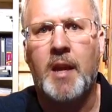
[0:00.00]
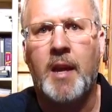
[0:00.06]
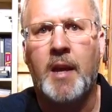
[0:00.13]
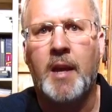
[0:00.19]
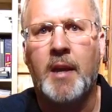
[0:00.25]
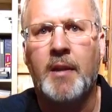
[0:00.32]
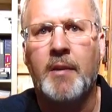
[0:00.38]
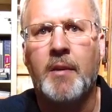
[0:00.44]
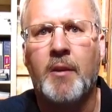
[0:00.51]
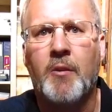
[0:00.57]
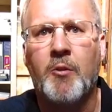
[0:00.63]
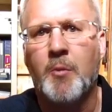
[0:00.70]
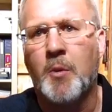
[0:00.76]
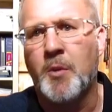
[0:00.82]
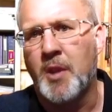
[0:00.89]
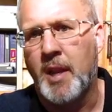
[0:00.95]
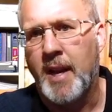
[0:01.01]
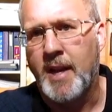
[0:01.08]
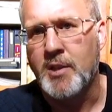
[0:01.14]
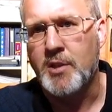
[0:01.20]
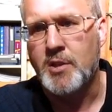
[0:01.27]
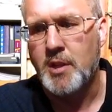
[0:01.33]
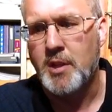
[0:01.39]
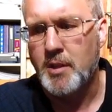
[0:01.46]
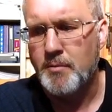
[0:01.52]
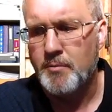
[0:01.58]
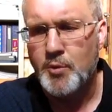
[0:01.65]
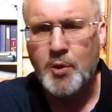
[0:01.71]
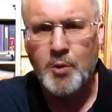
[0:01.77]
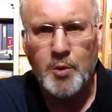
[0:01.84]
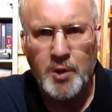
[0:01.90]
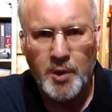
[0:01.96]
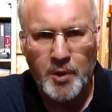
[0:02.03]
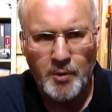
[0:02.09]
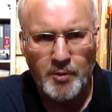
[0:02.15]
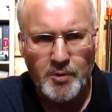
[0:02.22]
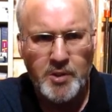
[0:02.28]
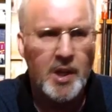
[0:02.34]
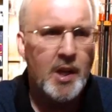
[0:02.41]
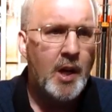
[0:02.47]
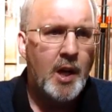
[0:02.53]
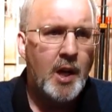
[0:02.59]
and over about the last 2 years.